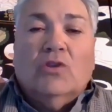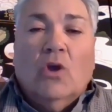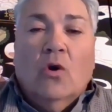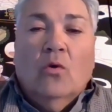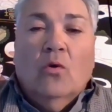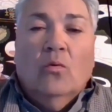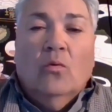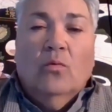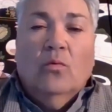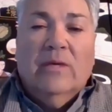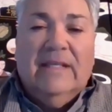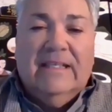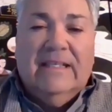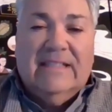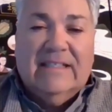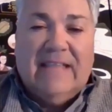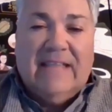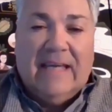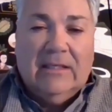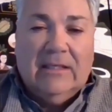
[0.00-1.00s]
So we
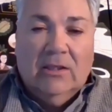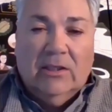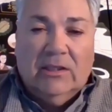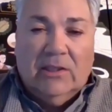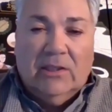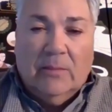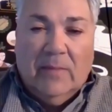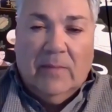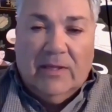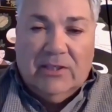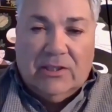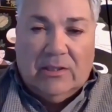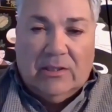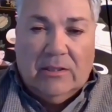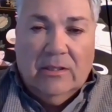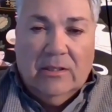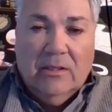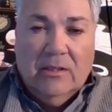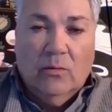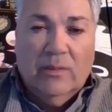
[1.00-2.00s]
need to take a look at the budget.
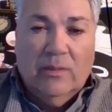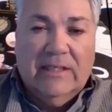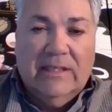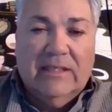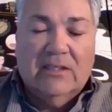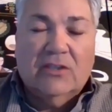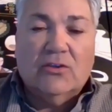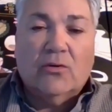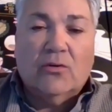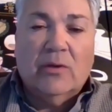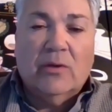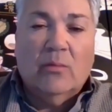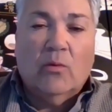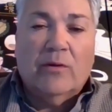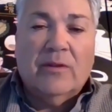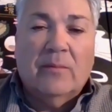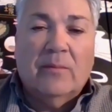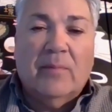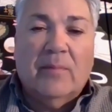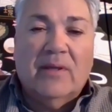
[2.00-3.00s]
We need to trim
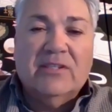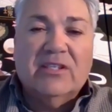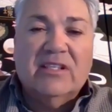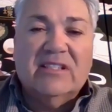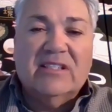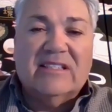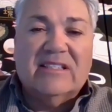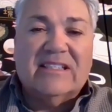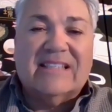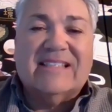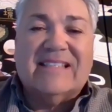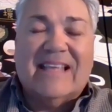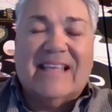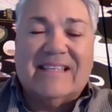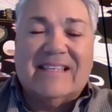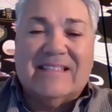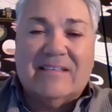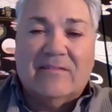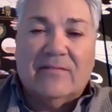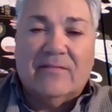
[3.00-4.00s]
where the budget is
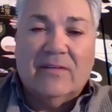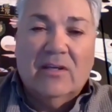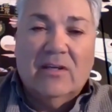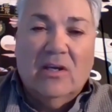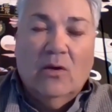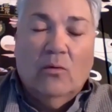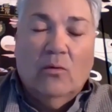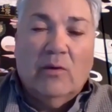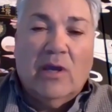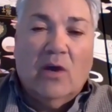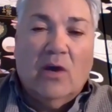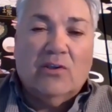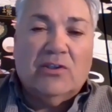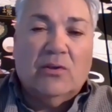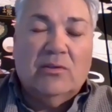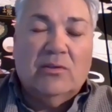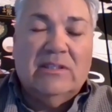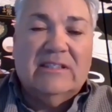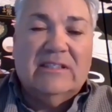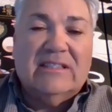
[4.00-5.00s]
excessive. We
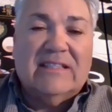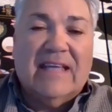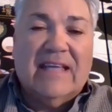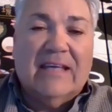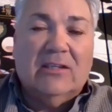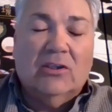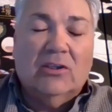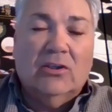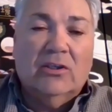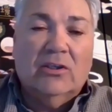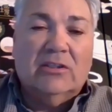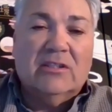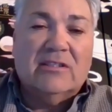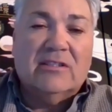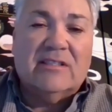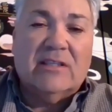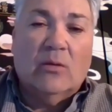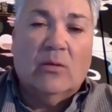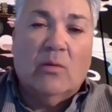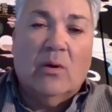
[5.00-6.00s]
also need to take a look to
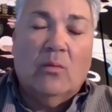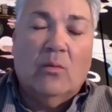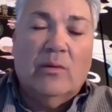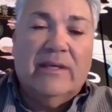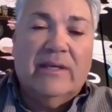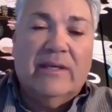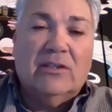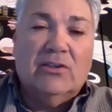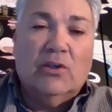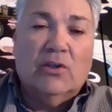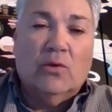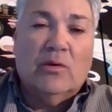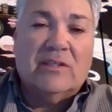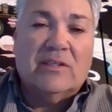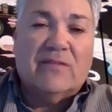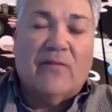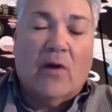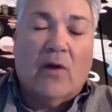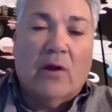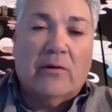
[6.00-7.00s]
see what we can do
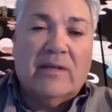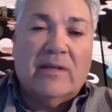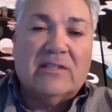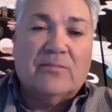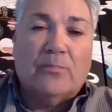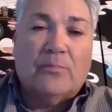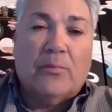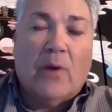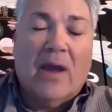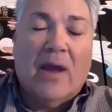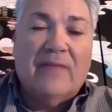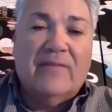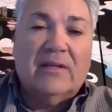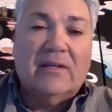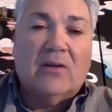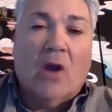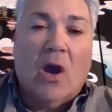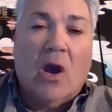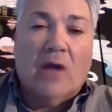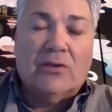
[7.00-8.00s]
as far as
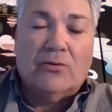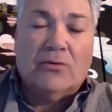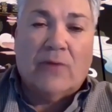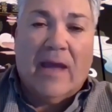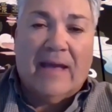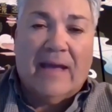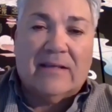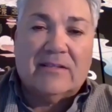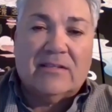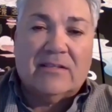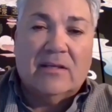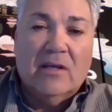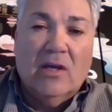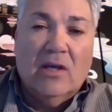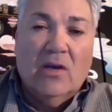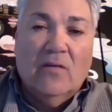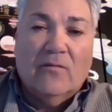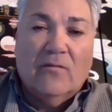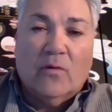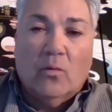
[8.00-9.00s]
private contracts
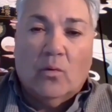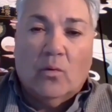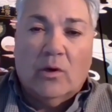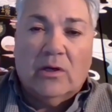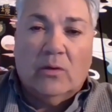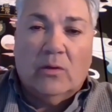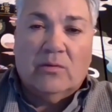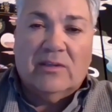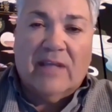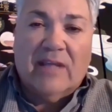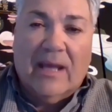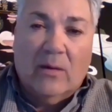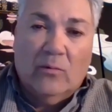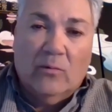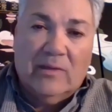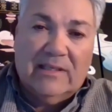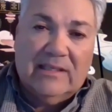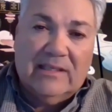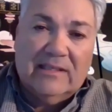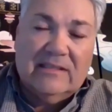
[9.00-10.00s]
for work that
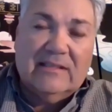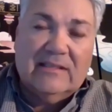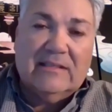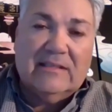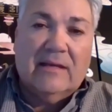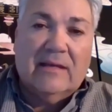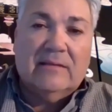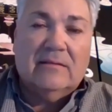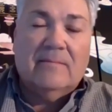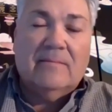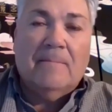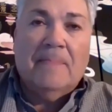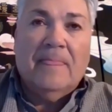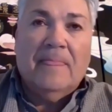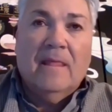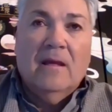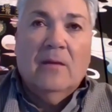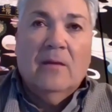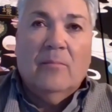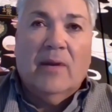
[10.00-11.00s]
we need done.
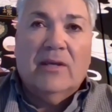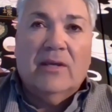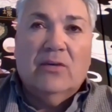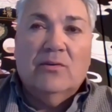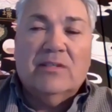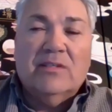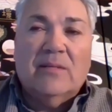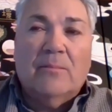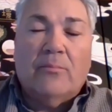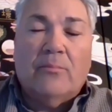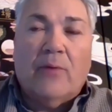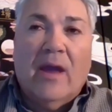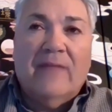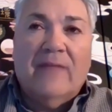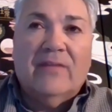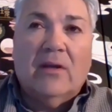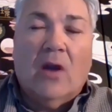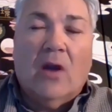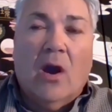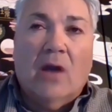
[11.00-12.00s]
By using
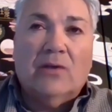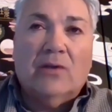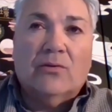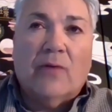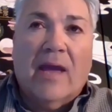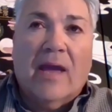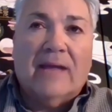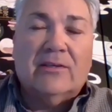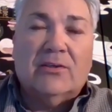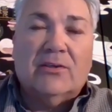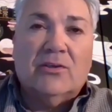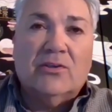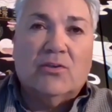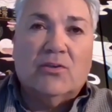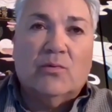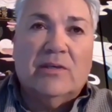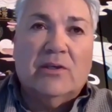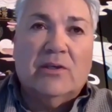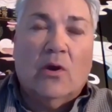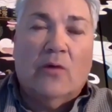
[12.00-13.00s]
private contractors,
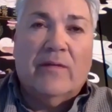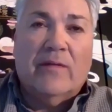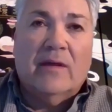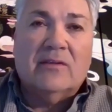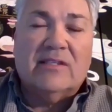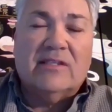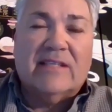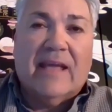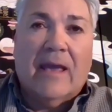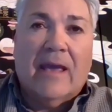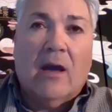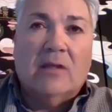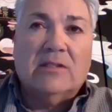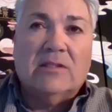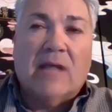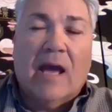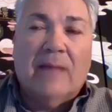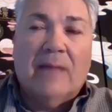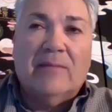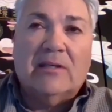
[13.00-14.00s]
we know they'll stay on
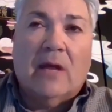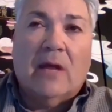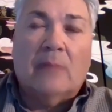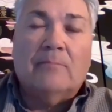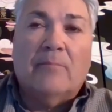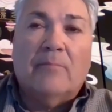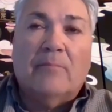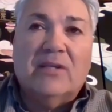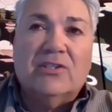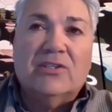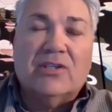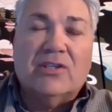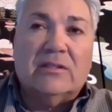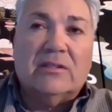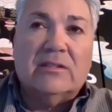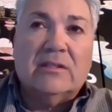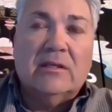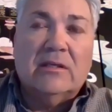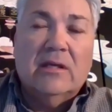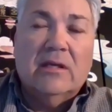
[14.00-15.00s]
time and on
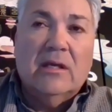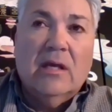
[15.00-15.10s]
budget.